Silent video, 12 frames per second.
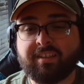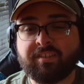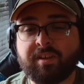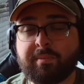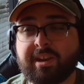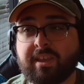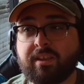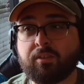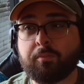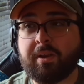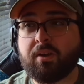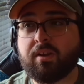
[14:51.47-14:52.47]

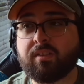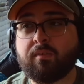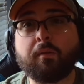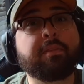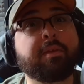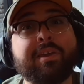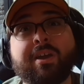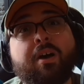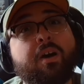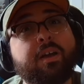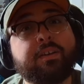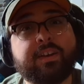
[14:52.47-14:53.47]
summoning spirits from the
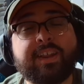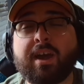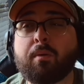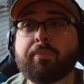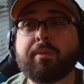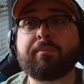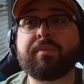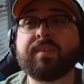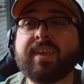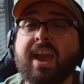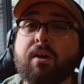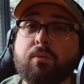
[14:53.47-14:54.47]
beyond to help them
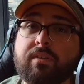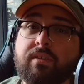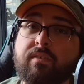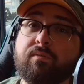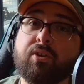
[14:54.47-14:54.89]
scout